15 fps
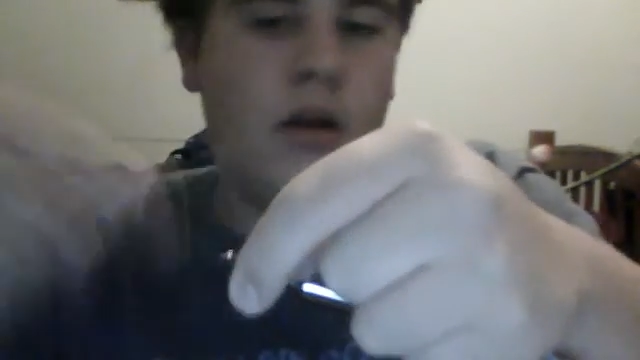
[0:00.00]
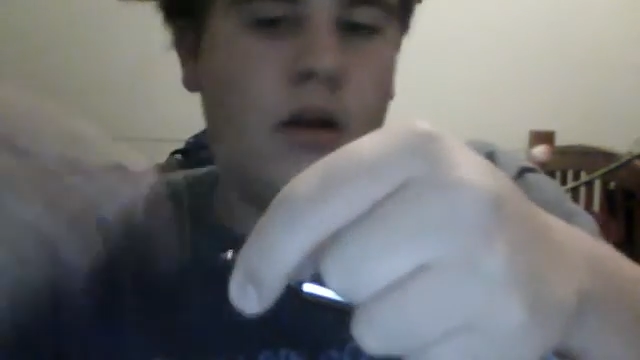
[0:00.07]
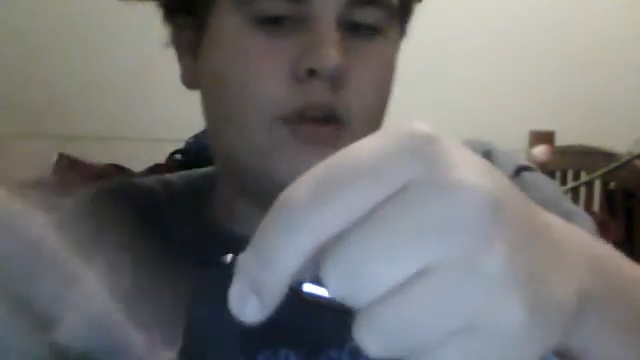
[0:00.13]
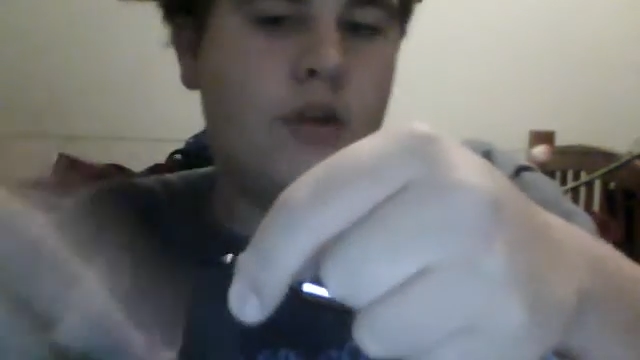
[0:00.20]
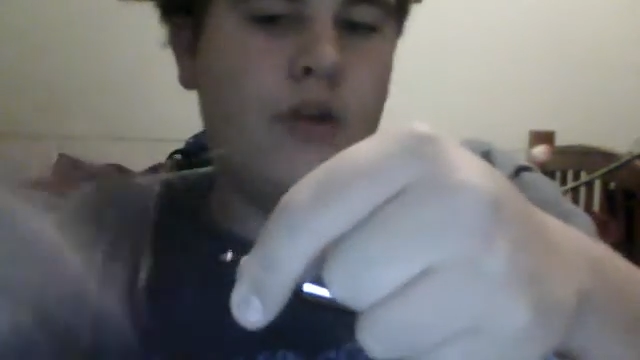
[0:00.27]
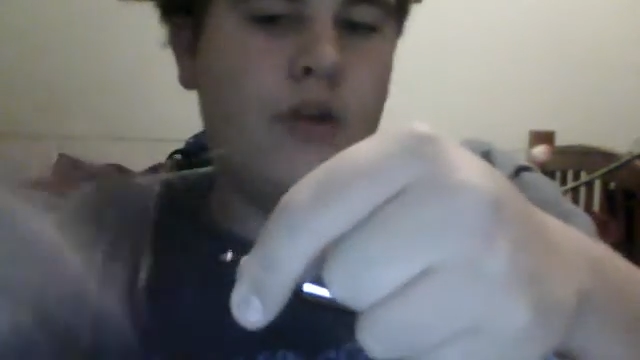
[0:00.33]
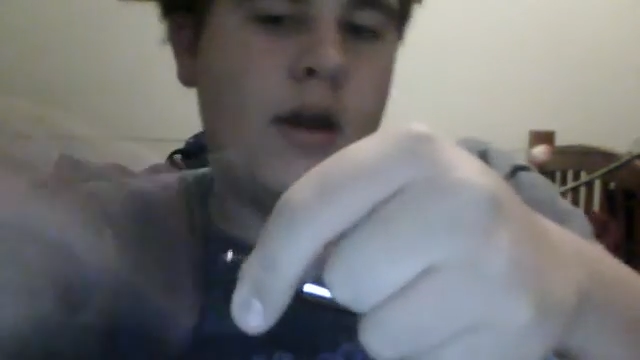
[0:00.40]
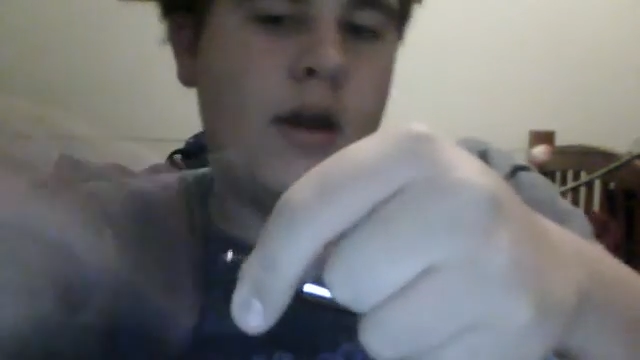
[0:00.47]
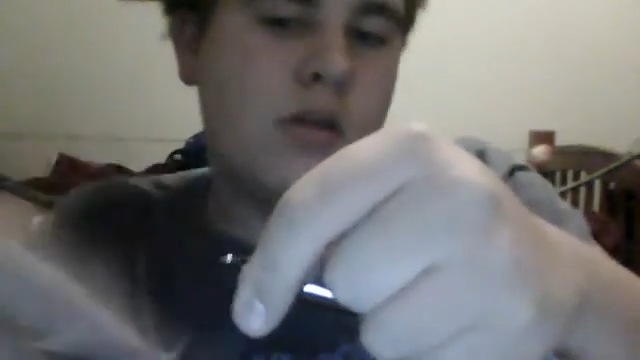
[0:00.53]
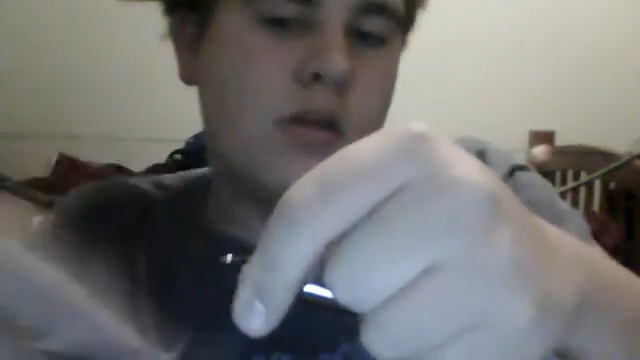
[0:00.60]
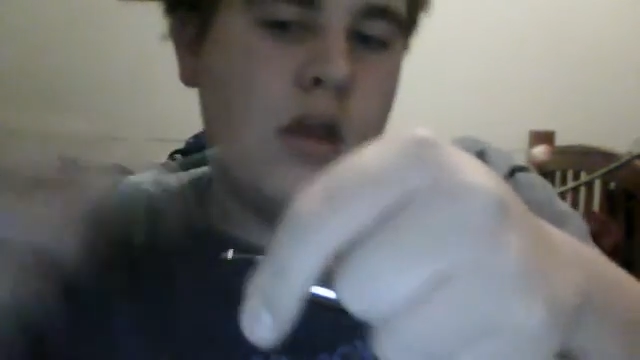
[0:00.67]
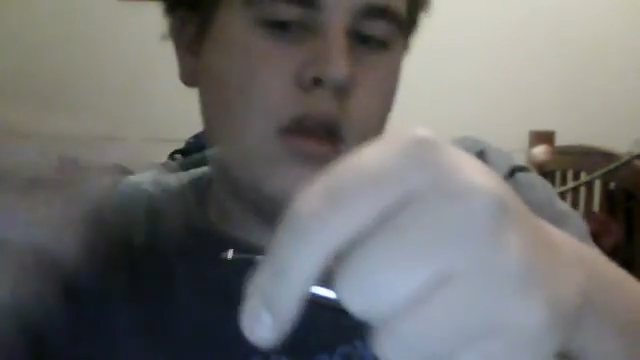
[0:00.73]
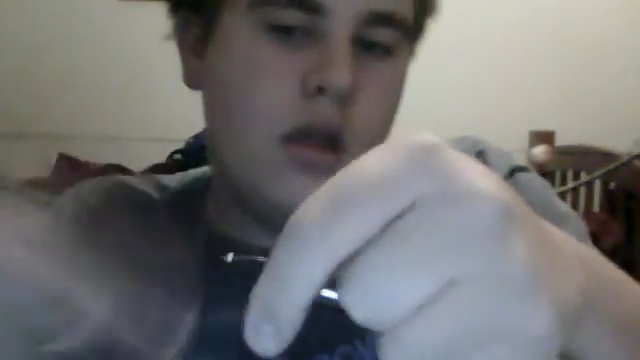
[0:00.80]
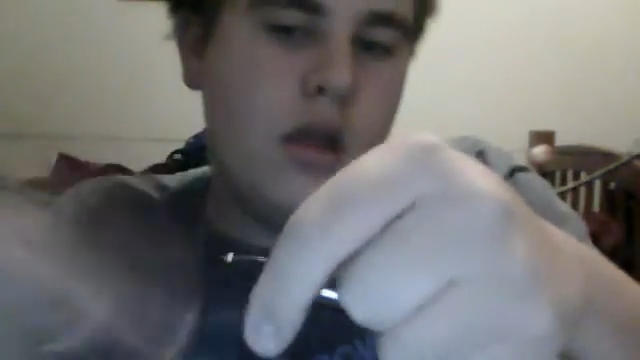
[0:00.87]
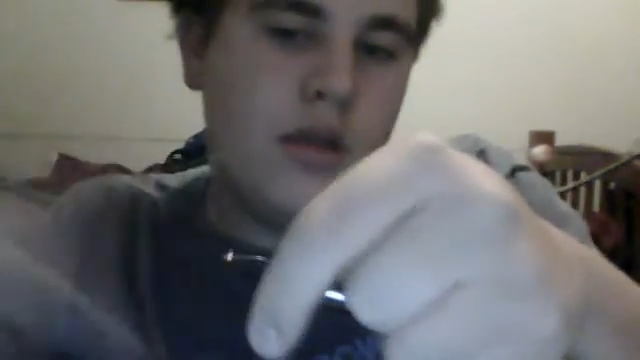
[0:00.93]
I'm gonna try and
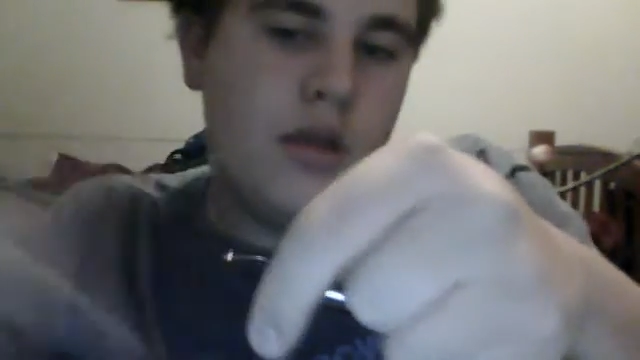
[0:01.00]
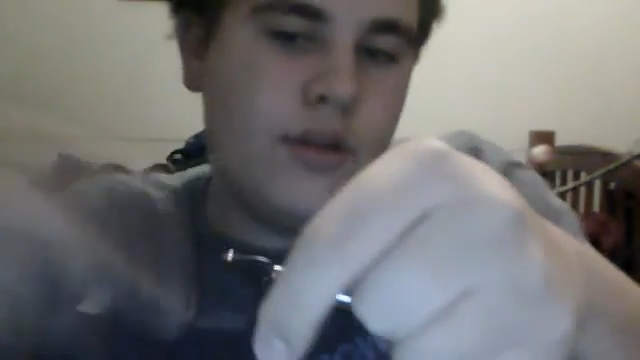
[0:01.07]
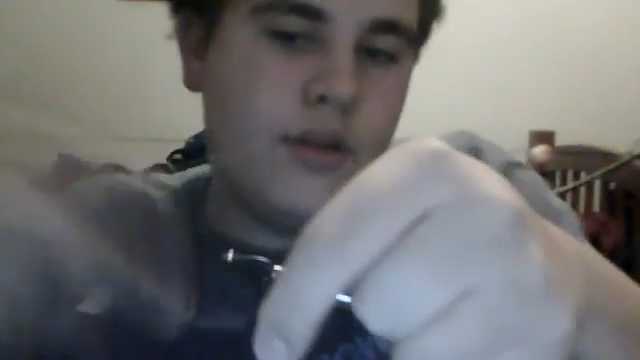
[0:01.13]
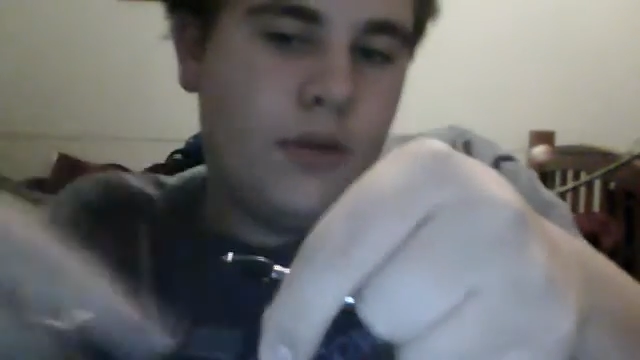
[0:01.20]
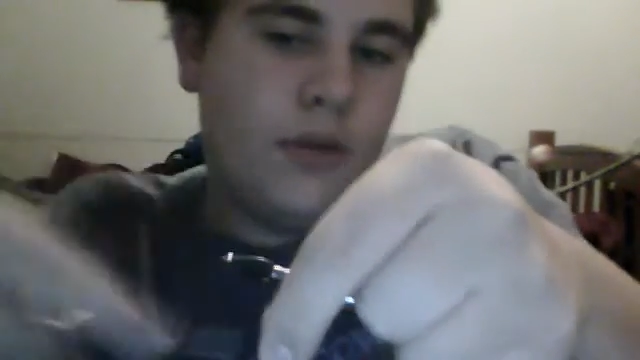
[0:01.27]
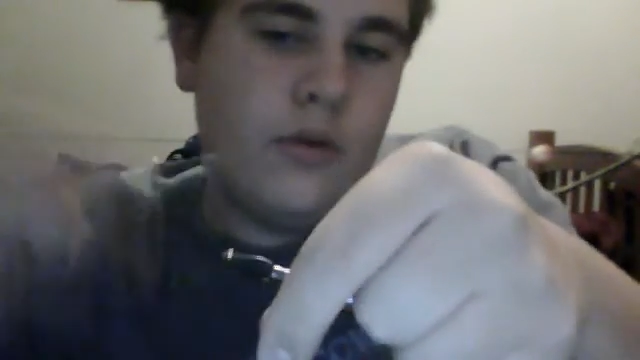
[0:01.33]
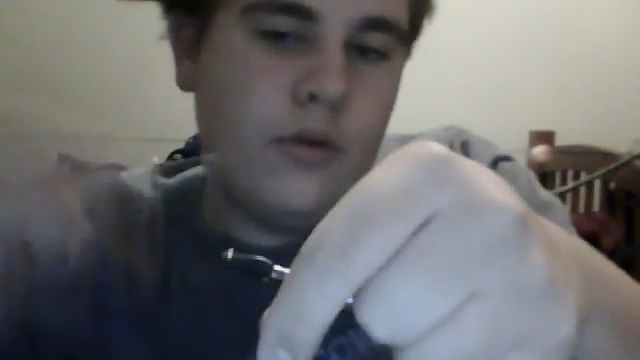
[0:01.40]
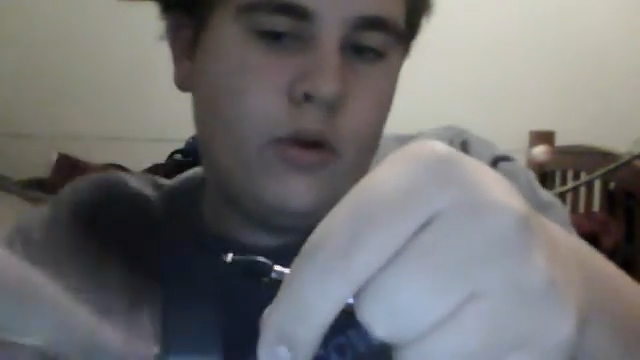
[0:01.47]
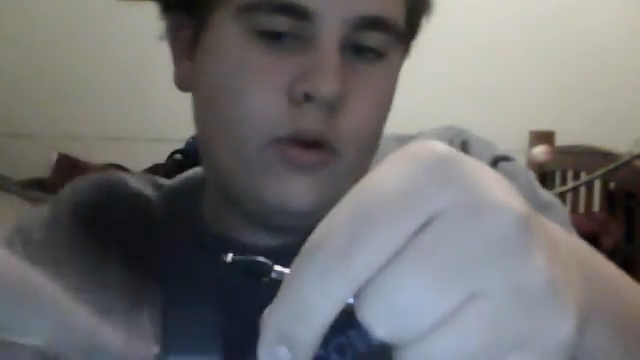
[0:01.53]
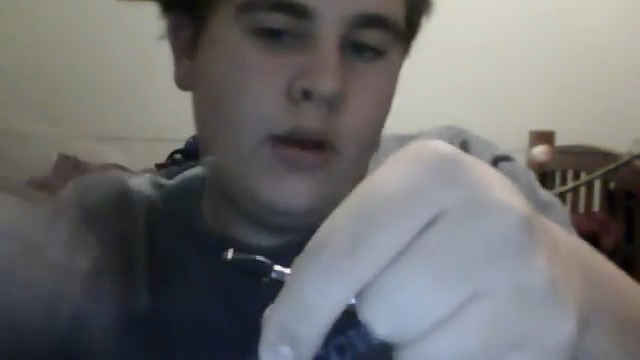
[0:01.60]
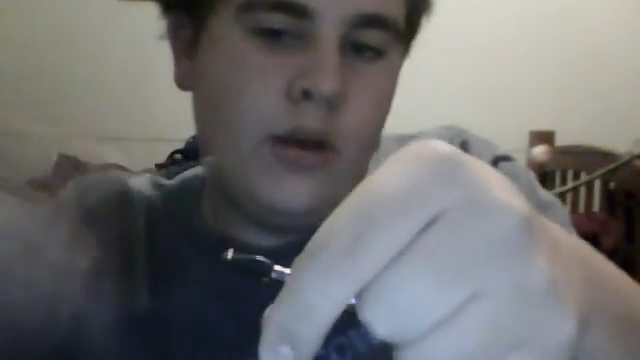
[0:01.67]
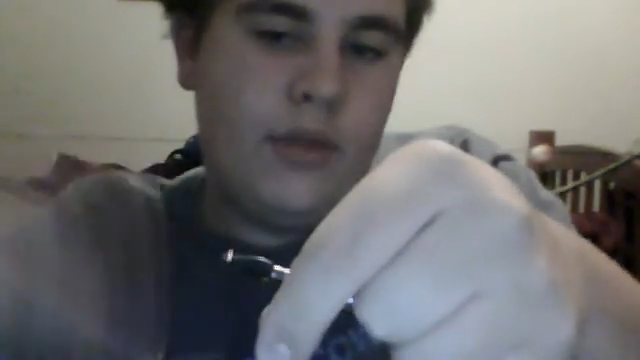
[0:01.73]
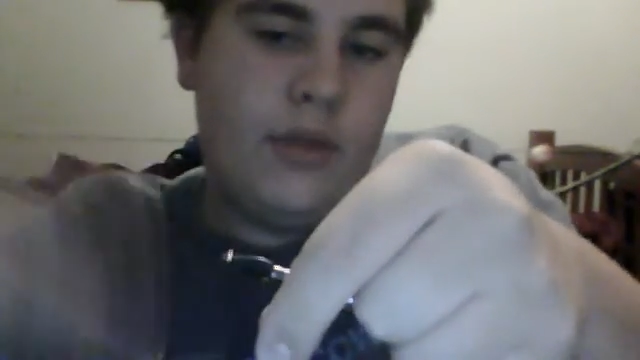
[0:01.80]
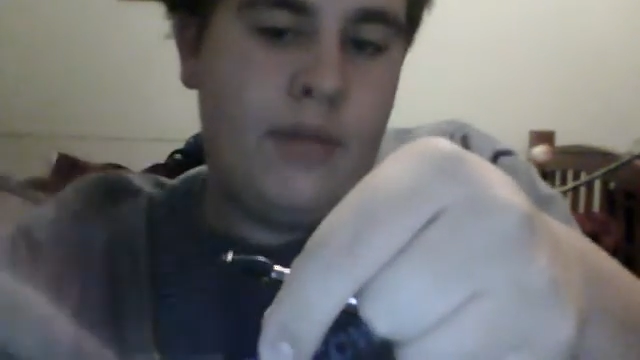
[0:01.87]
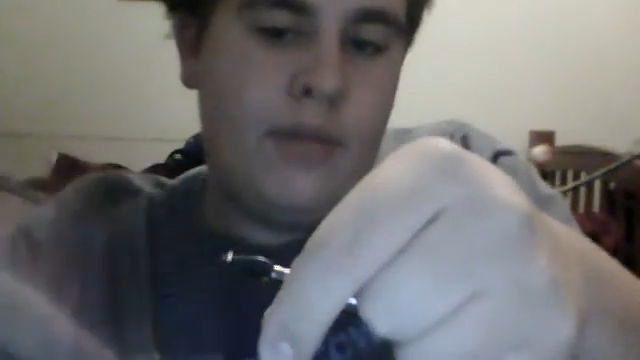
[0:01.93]
start recording
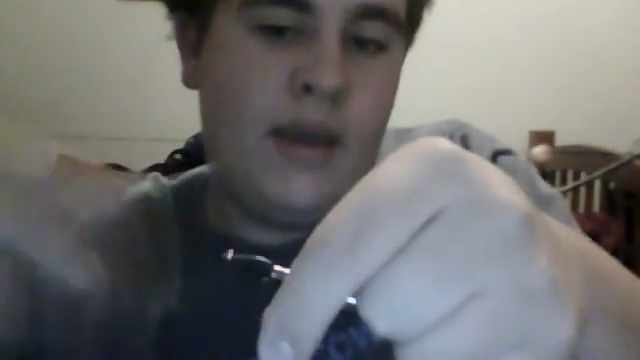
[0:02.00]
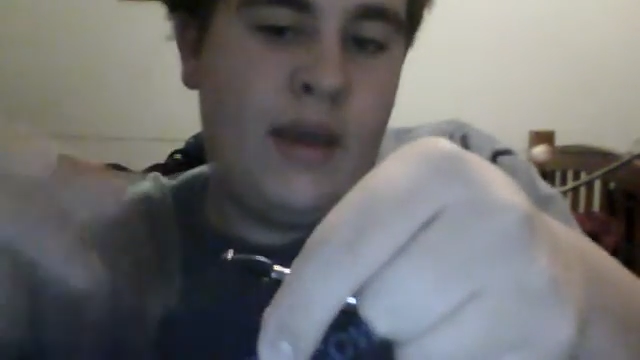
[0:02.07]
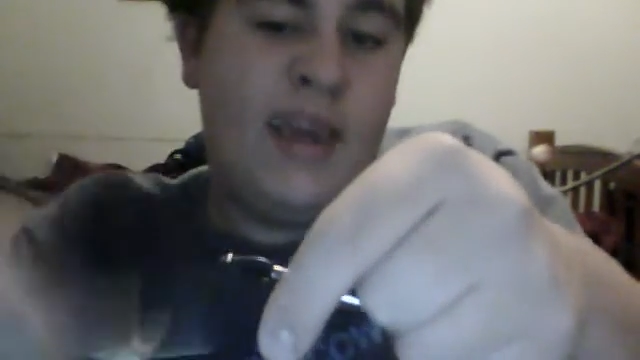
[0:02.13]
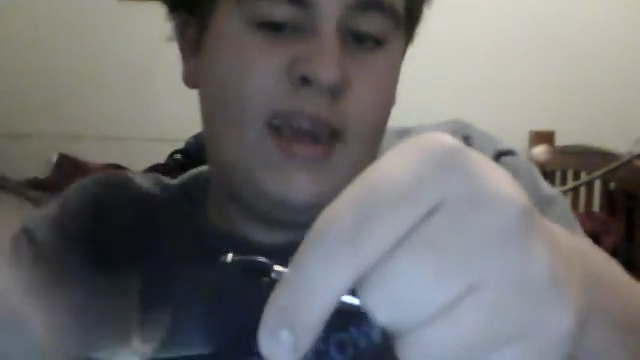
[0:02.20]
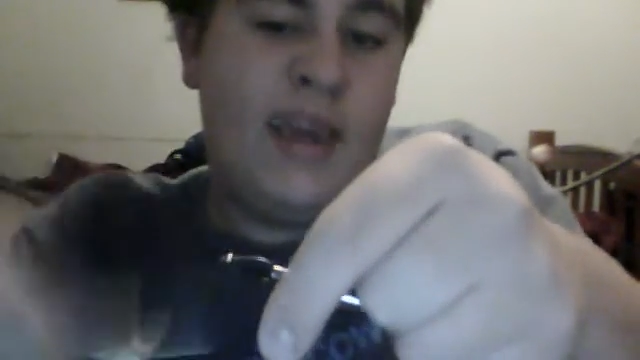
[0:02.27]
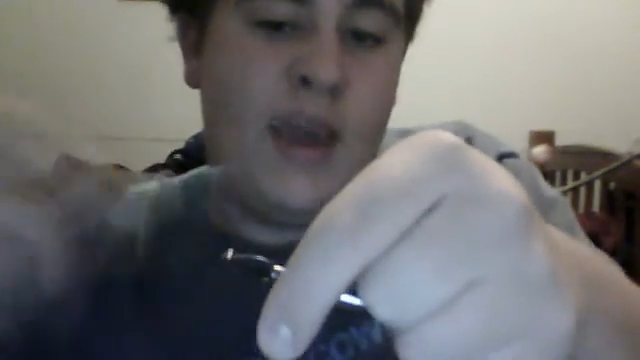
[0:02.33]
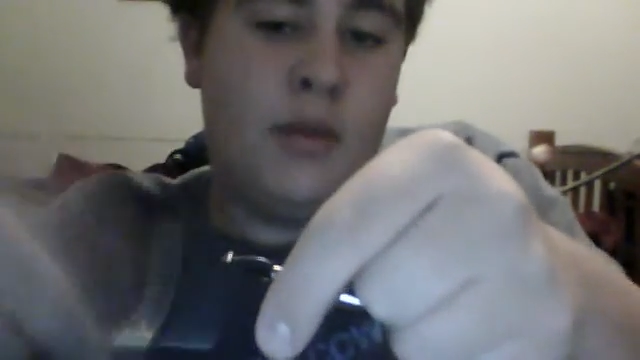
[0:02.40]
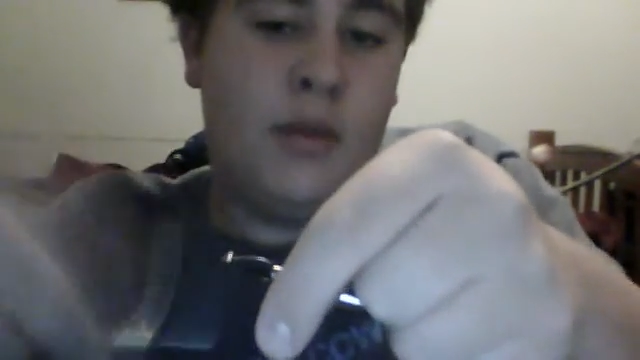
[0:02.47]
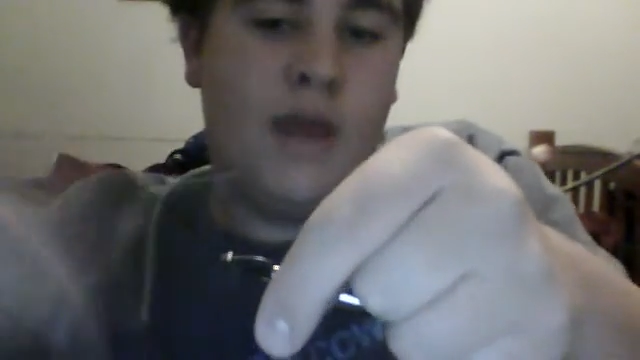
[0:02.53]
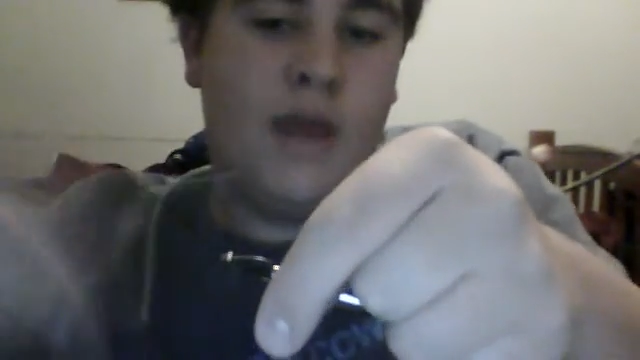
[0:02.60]
with my camera.